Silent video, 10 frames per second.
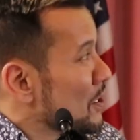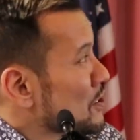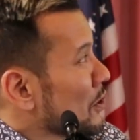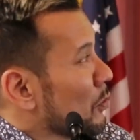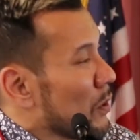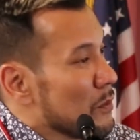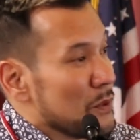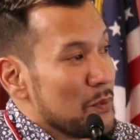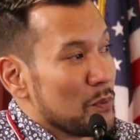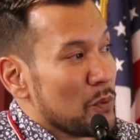So
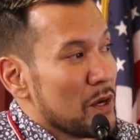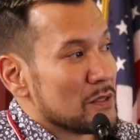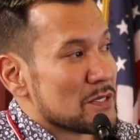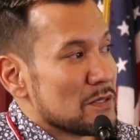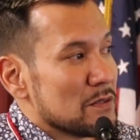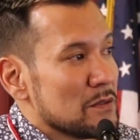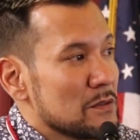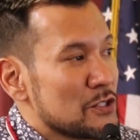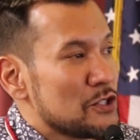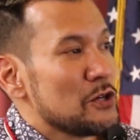what
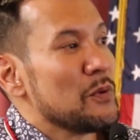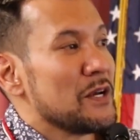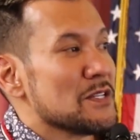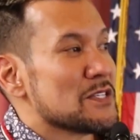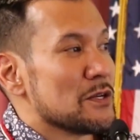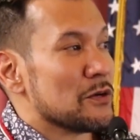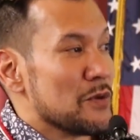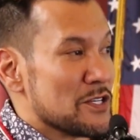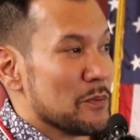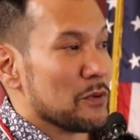should we consider
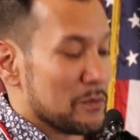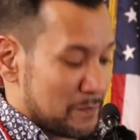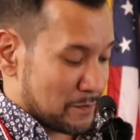reasonable?